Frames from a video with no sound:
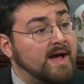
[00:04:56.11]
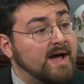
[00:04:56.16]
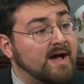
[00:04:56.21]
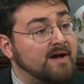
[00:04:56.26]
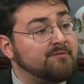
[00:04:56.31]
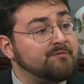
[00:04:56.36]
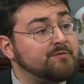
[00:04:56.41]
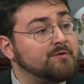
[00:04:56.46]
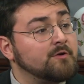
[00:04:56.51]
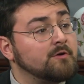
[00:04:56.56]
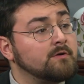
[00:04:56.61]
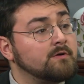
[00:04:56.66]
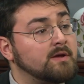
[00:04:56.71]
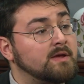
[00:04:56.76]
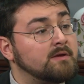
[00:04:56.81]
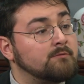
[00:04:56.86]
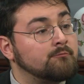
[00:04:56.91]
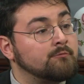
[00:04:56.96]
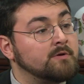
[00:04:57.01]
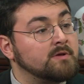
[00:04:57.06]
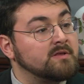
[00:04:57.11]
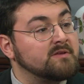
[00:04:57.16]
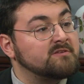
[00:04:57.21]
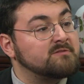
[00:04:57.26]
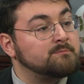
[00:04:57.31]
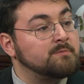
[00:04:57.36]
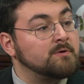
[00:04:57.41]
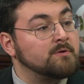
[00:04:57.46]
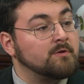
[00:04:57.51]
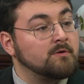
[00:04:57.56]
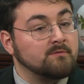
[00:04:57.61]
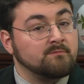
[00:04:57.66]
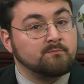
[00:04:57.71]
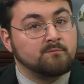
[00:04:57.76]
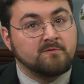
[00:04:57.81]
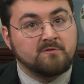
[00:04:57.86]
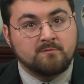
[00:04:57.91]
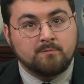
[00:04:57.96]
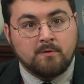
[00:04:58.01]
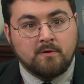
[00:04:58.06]
after it really
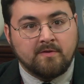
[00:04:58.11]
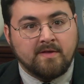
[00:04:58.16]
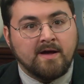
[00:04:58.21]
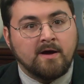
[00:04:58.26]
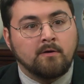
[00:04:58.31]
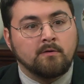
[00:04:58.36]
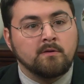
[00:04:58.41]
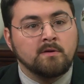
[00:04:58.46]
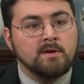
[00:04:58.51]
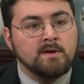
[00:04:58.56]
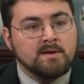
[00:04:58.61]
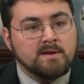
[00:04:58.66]
spilled out